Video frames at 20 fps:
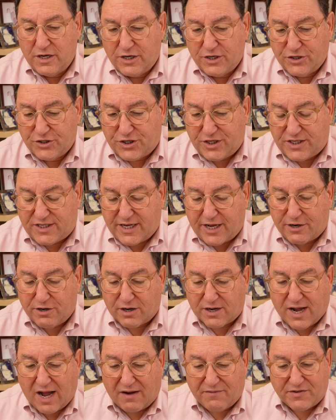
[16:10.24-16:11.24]
She said her
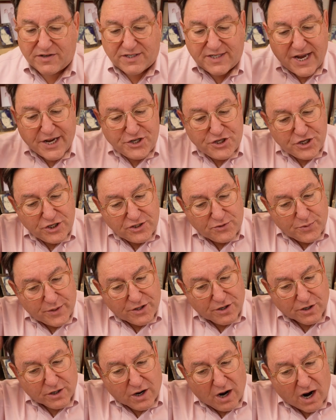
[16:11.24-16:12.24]
conversations with
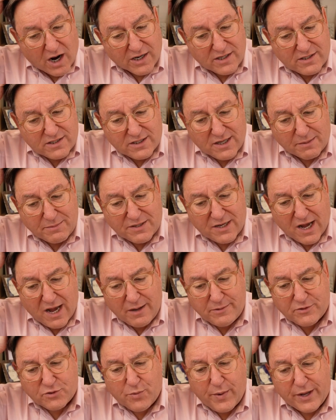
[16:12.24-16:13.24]
her guards
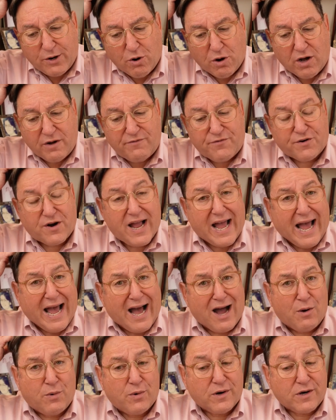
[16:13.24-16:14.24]
sometimes went on for
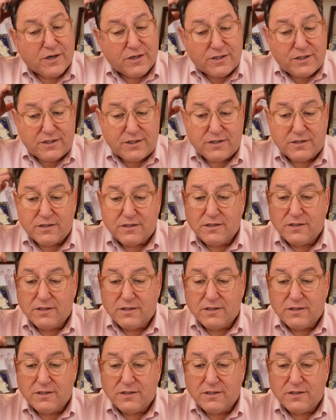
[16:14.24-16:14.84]
hours.